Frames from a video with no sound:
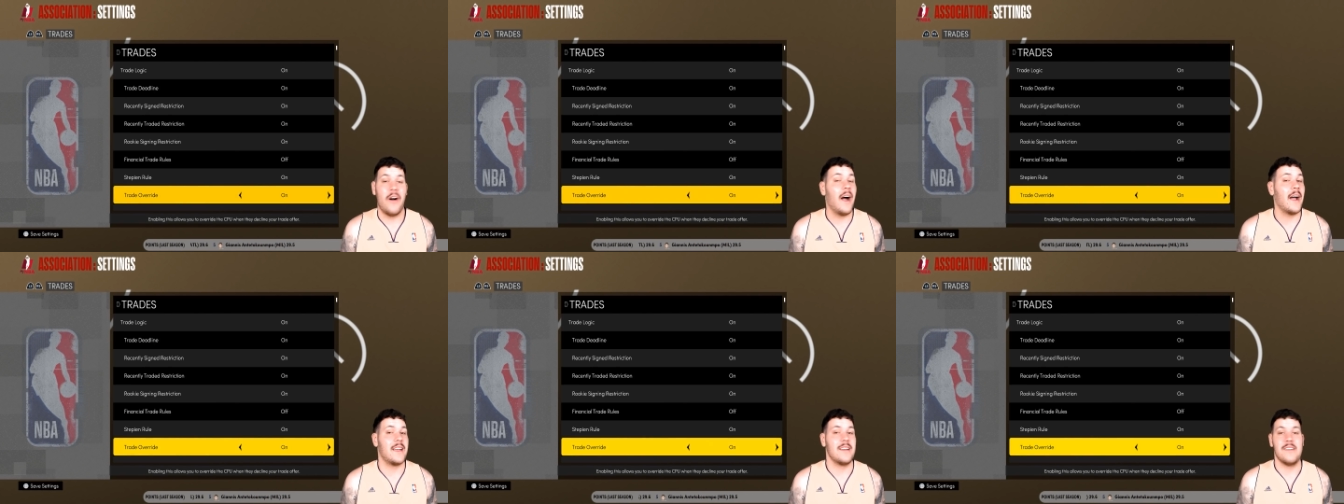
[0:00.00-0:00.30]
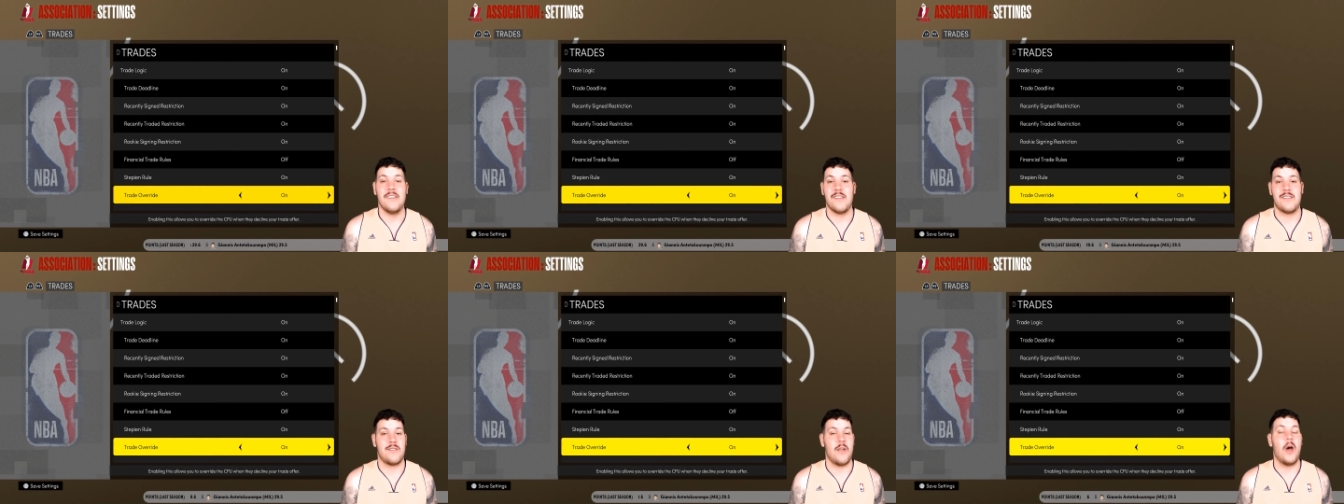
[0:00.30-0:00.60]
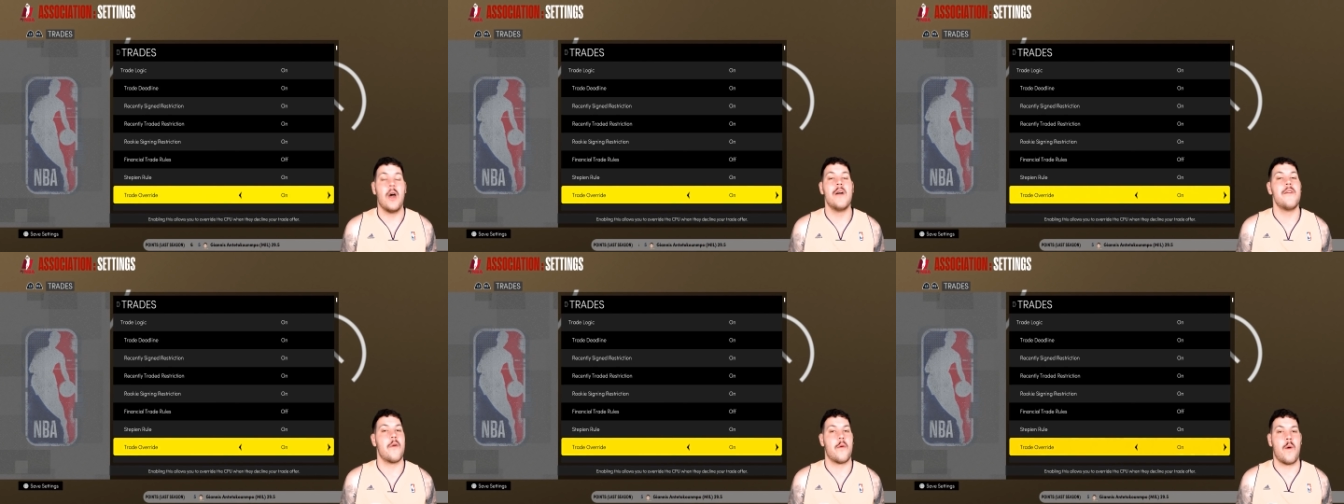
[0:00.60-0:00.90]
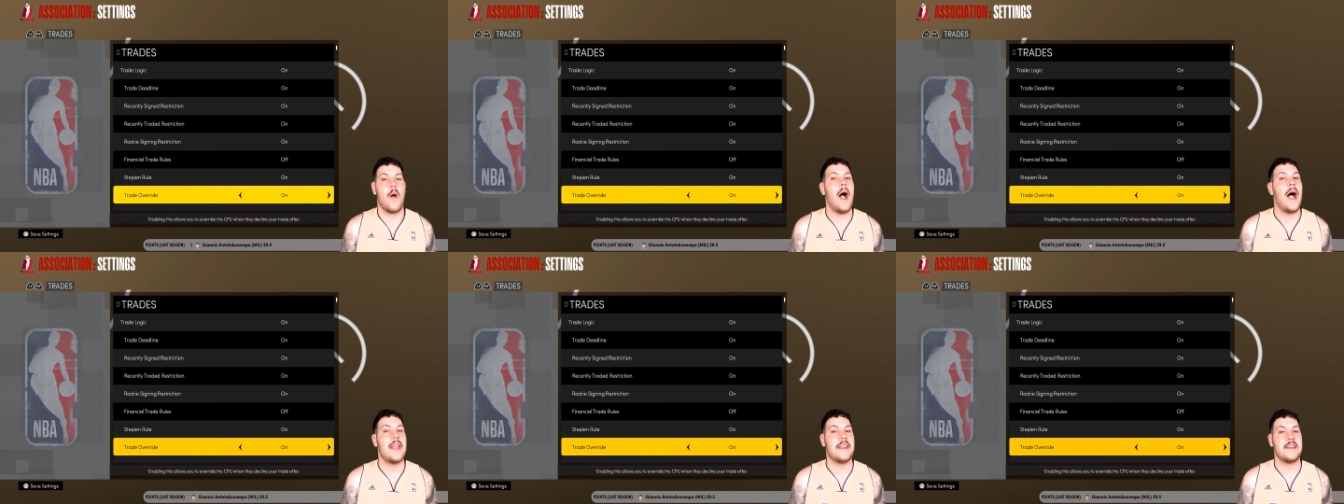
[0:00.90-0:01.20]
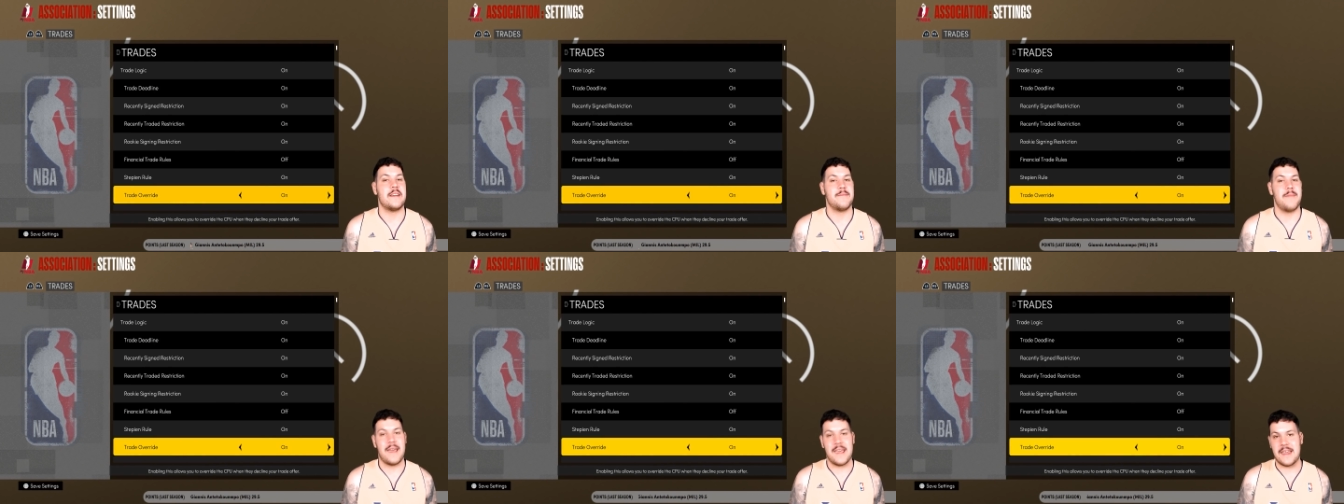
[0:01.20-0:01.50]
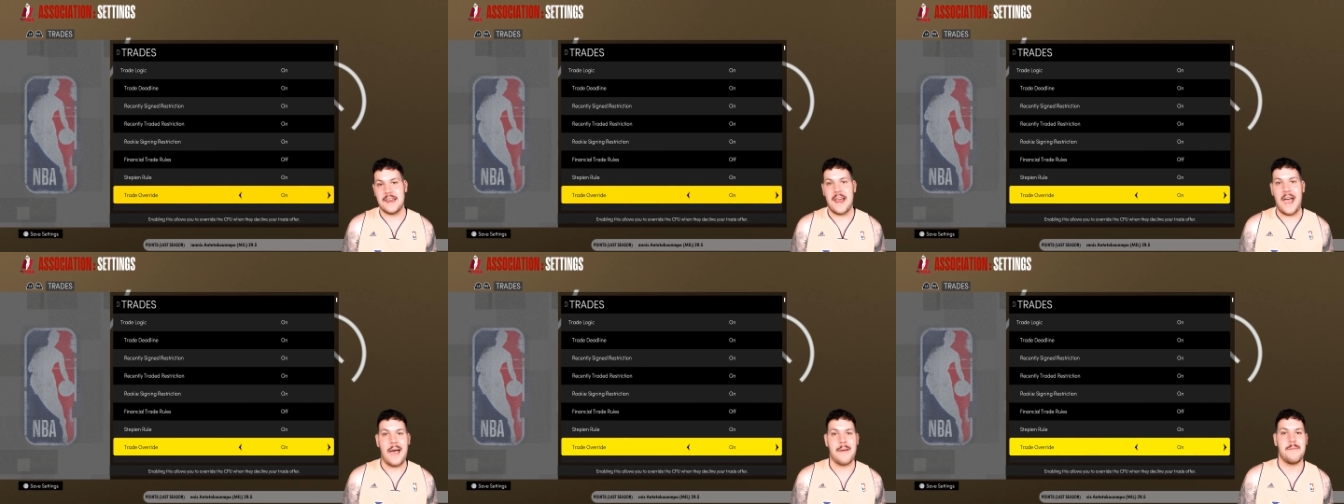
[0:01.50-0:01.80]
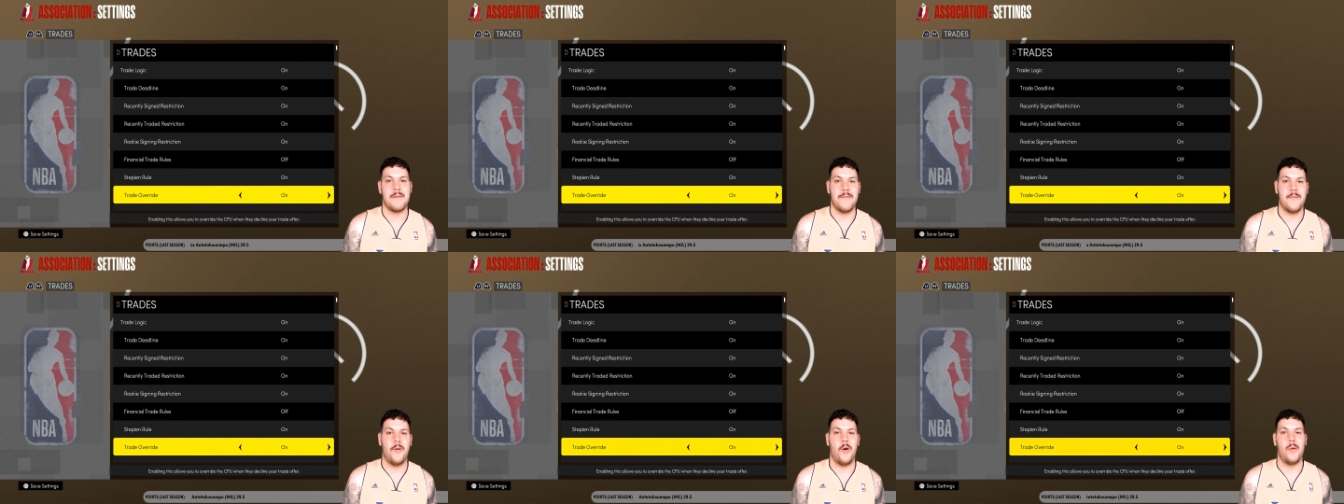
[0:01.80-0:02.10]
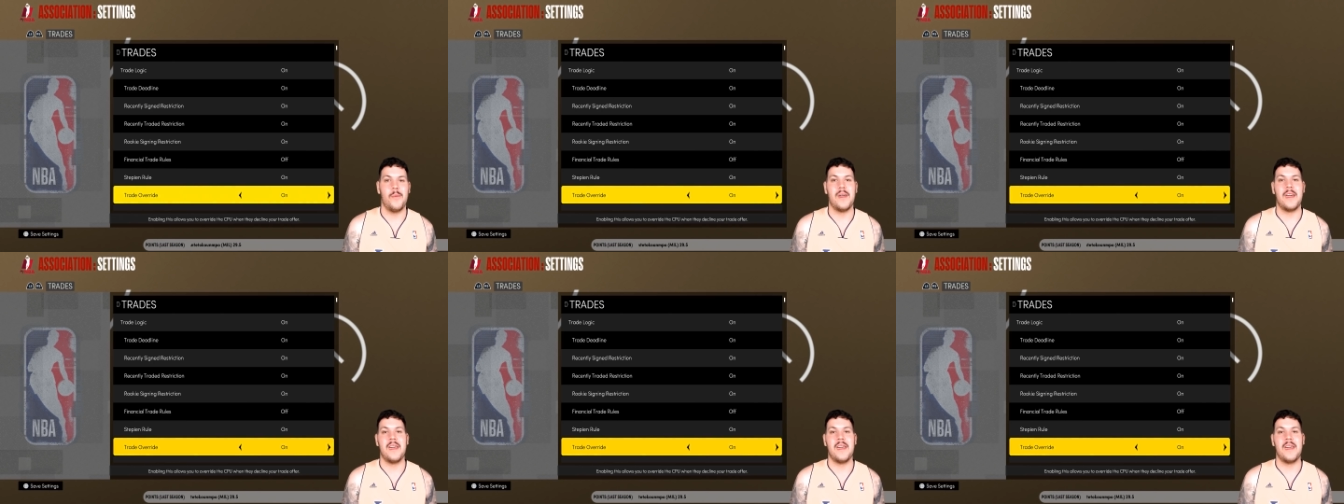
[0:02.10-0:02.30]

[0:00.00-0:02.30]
I can just override it and make it happen for